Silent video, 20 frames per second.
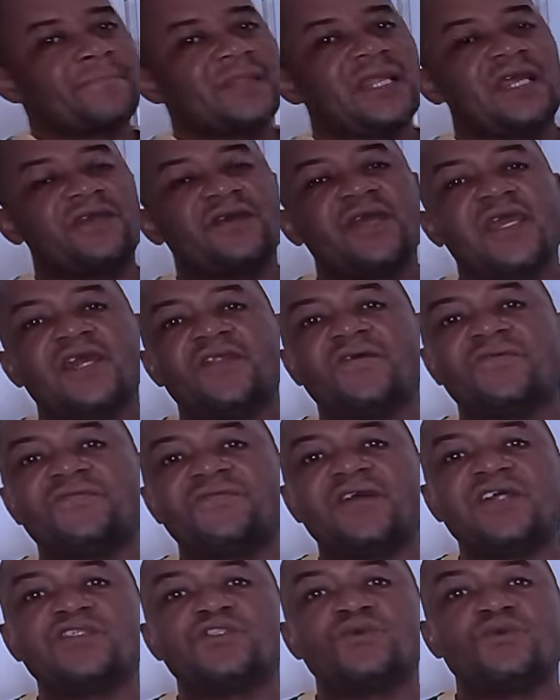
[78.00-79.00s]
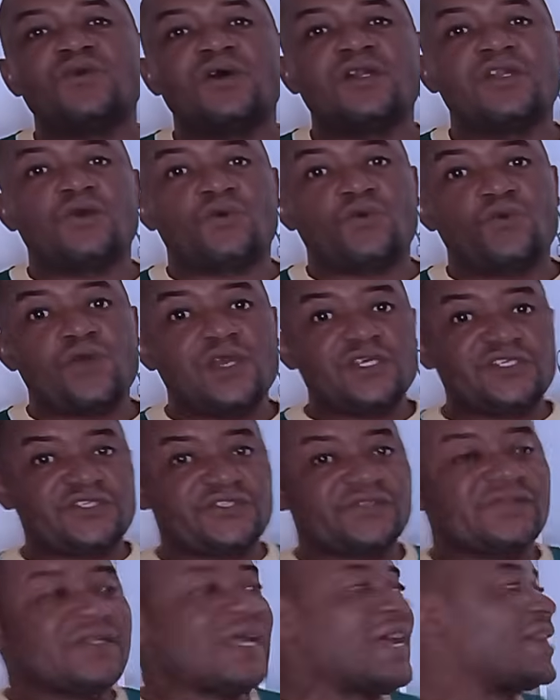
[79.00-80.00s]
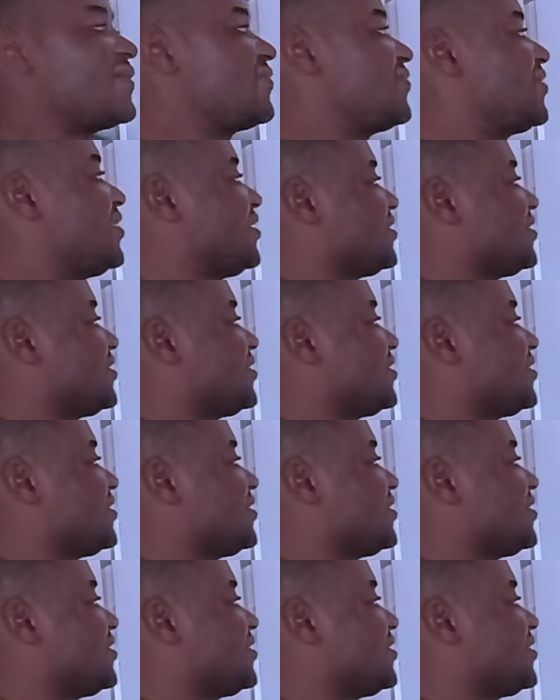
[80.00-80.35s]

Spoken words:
Now you heard of Van de Waal equation, and